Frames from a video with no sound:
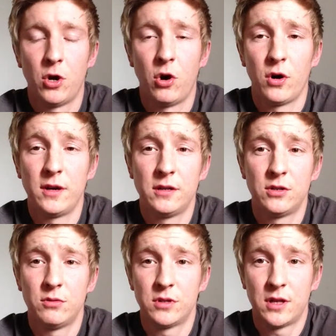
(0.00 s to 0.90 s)
all you need to
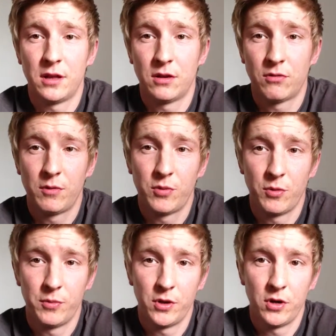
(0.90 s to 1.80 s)
do is click the green
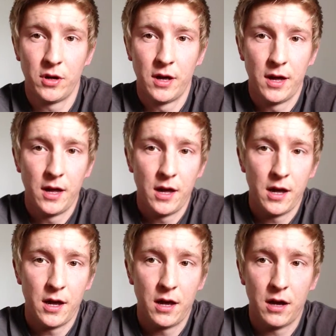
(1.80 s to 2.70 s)
button below,
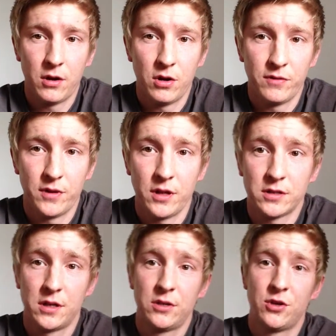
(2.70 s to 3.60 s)
and hopefully I'll
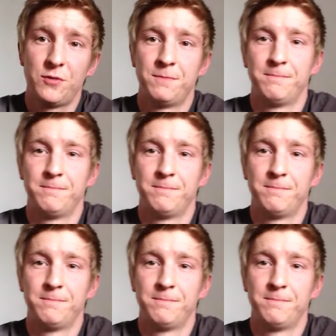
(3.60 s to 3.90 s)
see you soon.